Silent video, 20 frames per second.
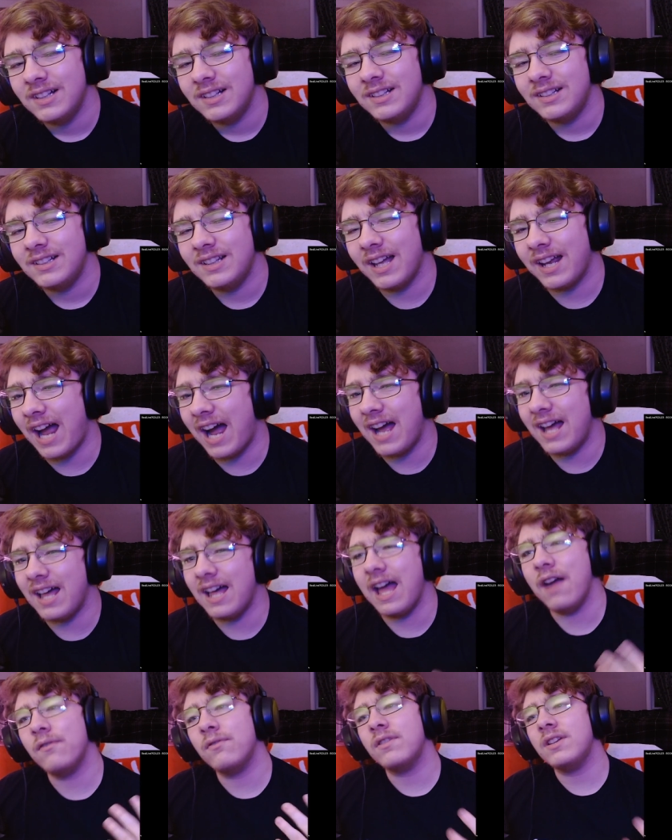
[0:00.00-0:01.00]
like I,
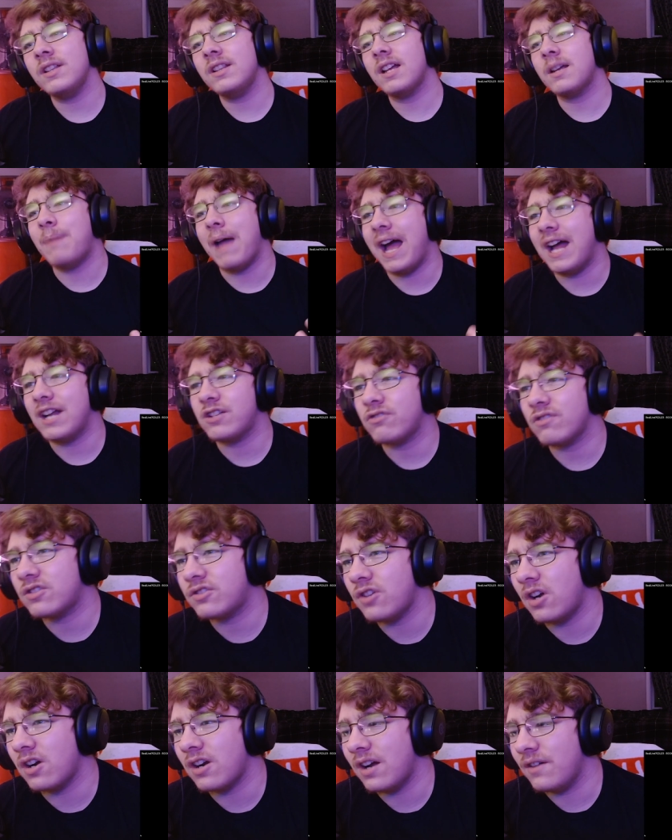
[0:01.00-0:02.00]
every like Patrick
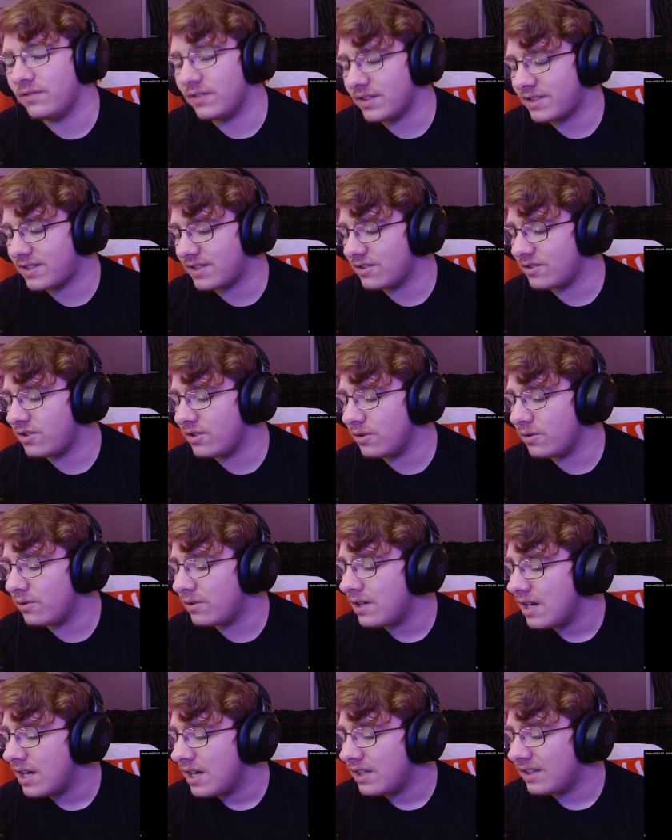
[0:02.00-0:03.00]
song I've listened to,
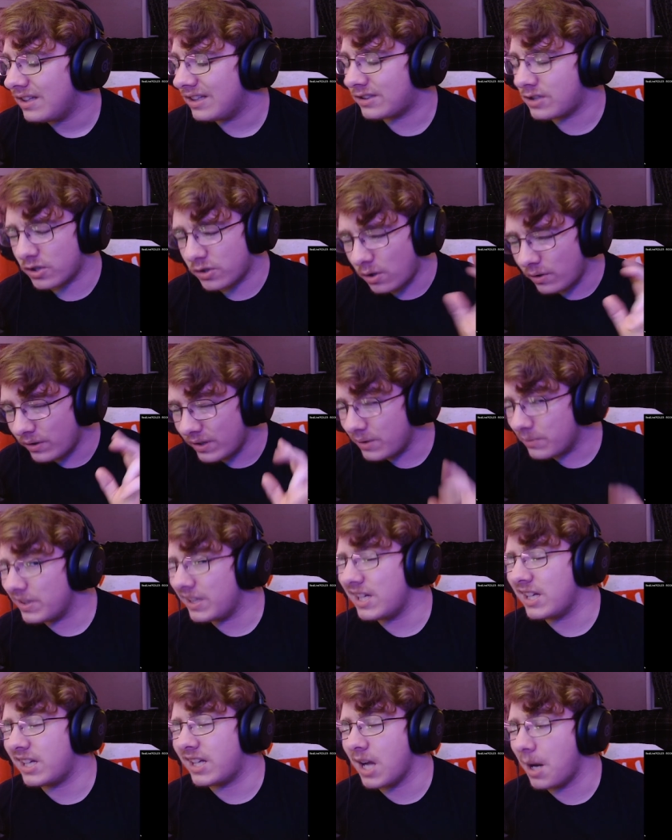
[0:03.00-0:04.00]
like there's only
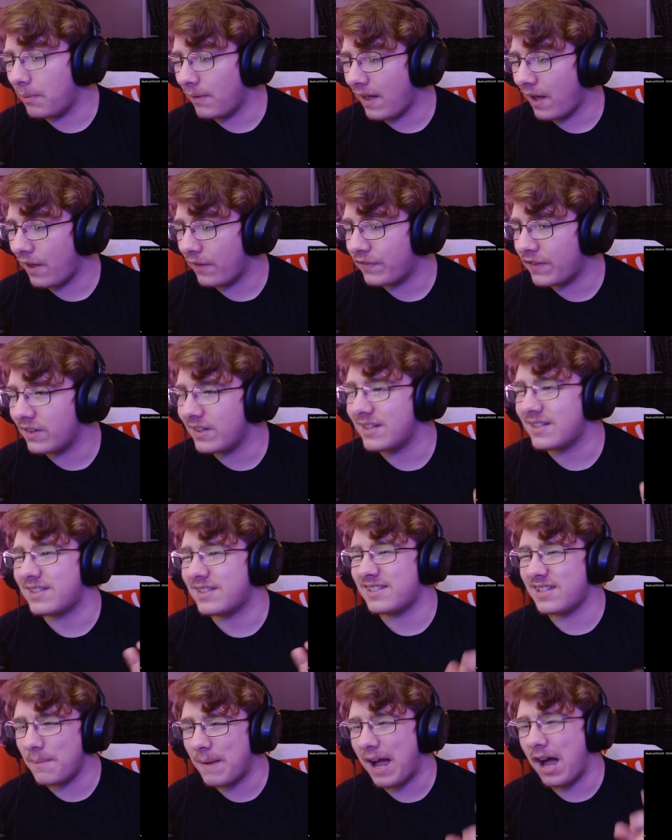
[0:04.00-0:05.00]
really a couple out there that
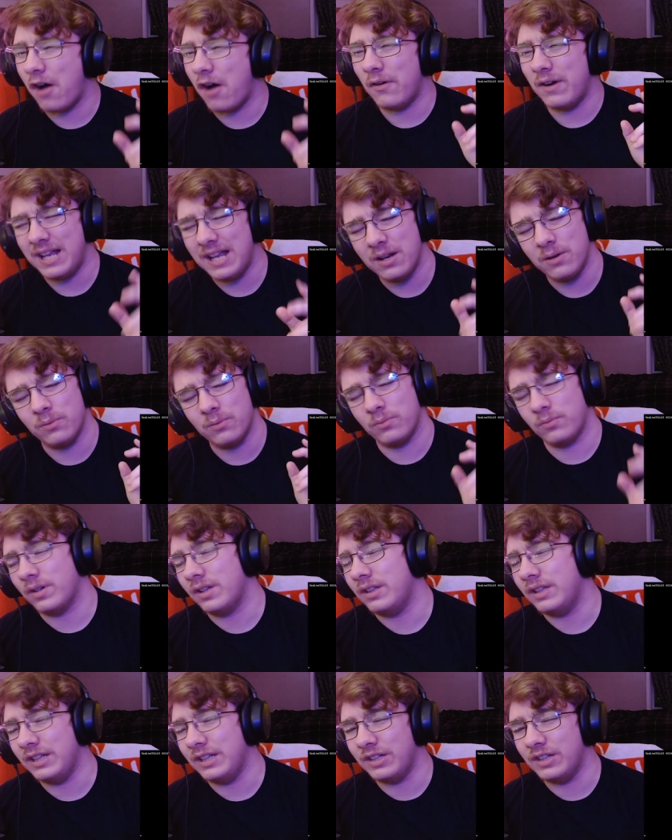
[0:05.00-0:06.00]
somehow hit
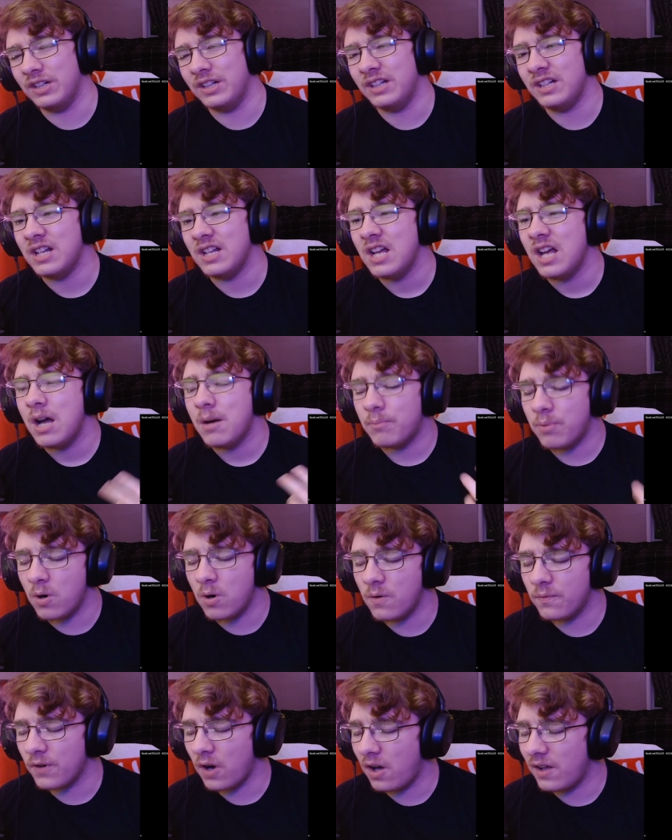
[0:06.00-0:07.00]
really good. But
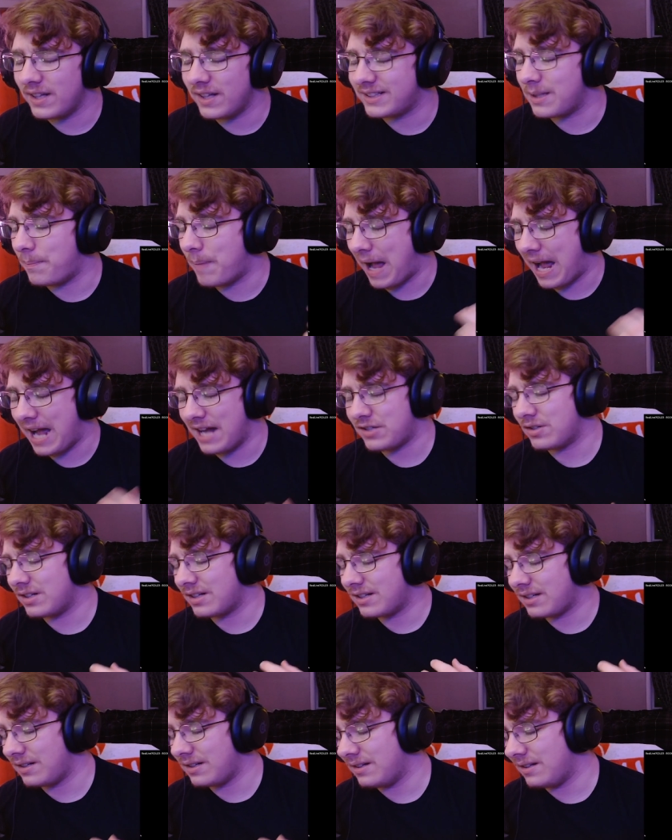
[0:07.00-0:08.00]
overall, like the
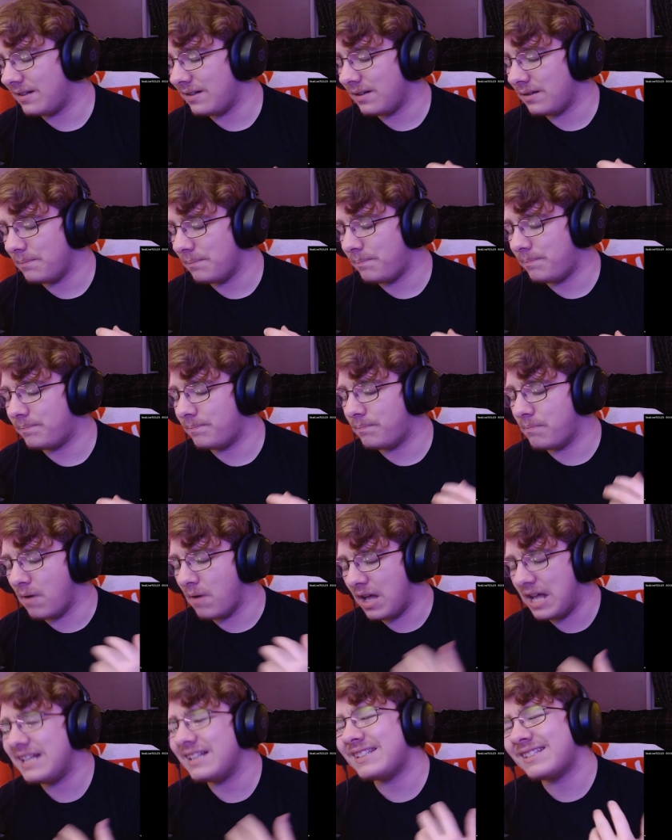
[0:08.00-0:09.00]
Patrick,
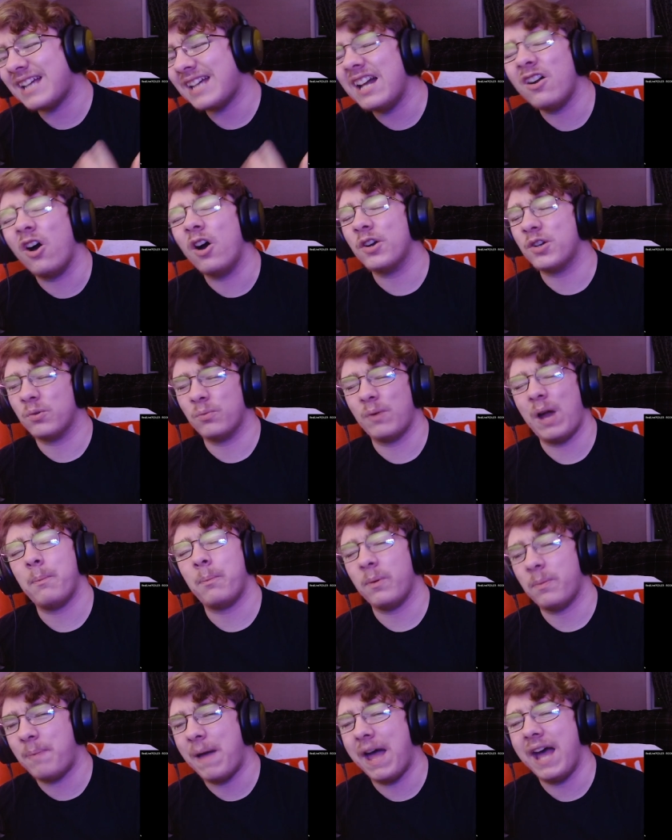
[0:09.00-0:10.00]
it's kind of hard to rap
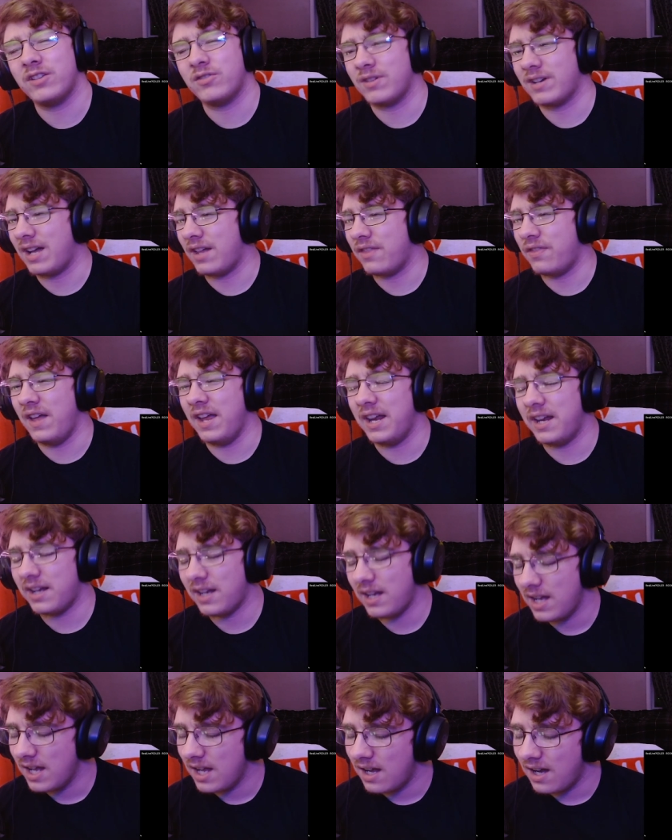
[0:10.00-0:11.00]
with Patrick. I think,
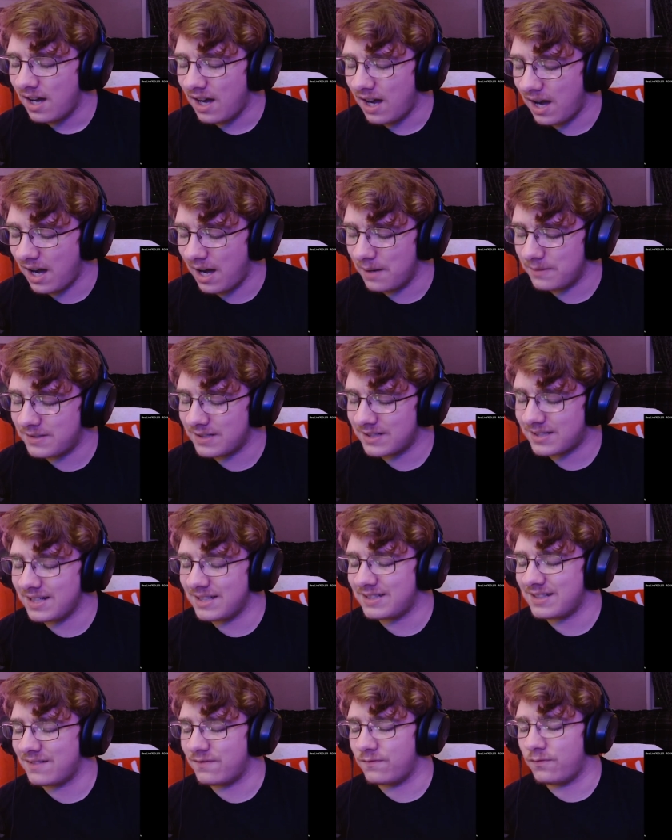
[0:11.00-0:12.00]
uh, just
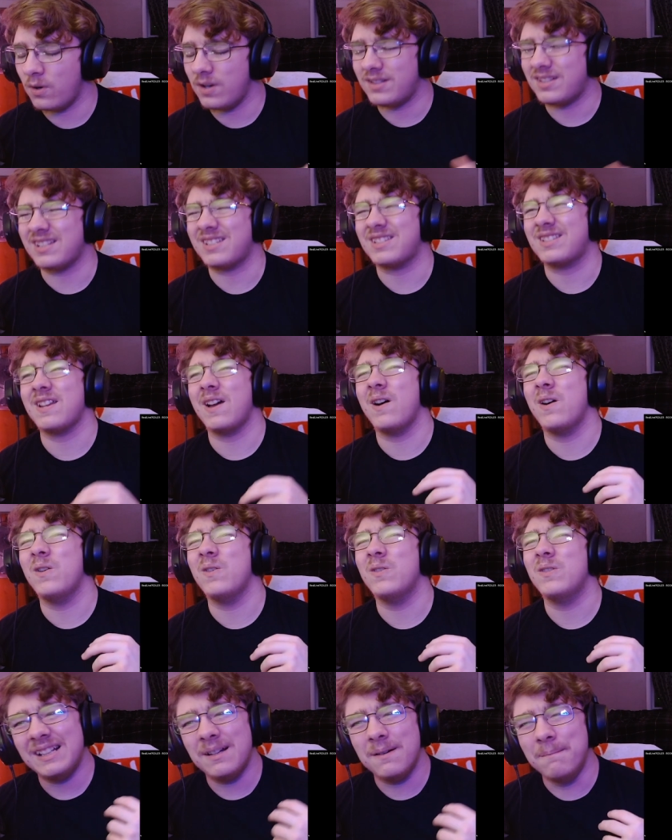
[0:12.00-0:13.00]
because his voice is
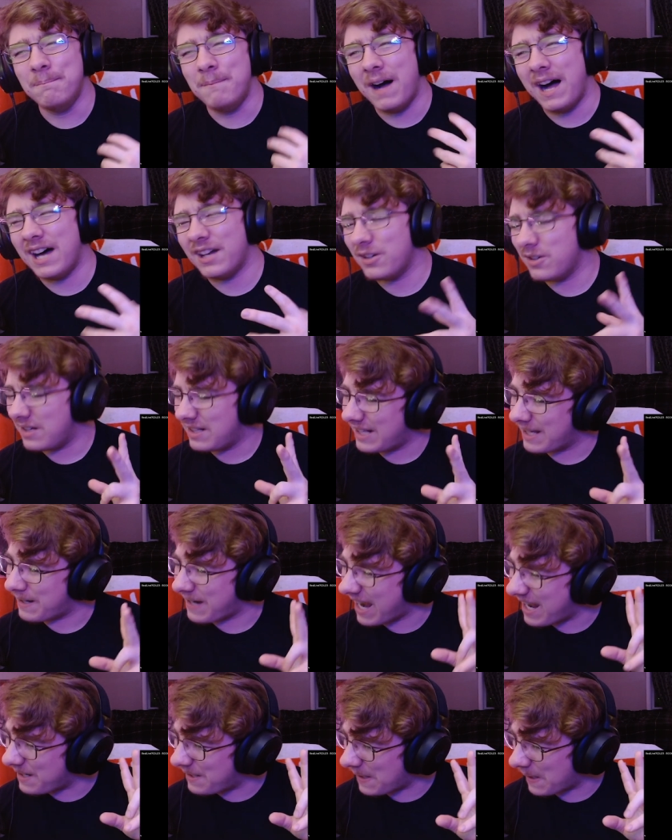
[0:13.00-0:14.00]
so mono, like
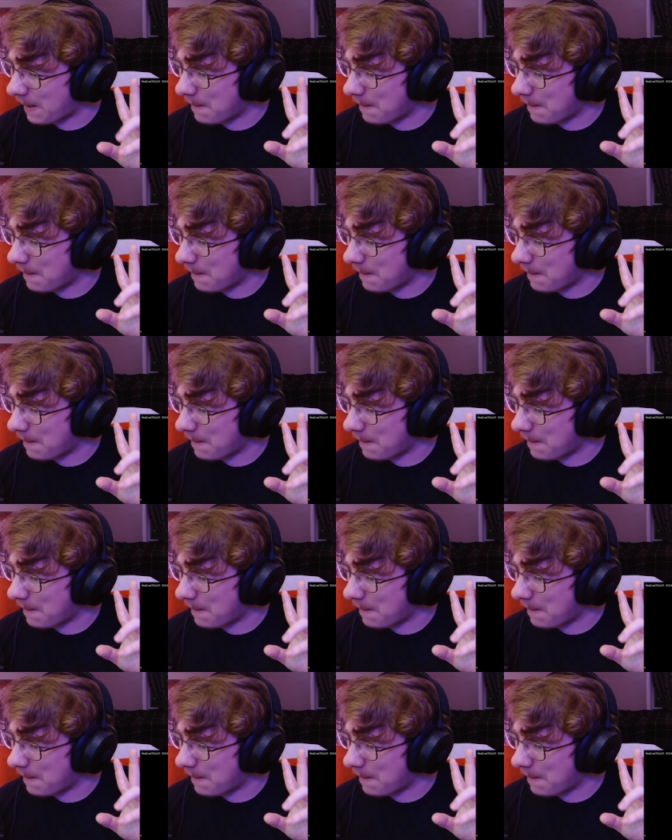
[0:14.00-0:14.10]
kind of like a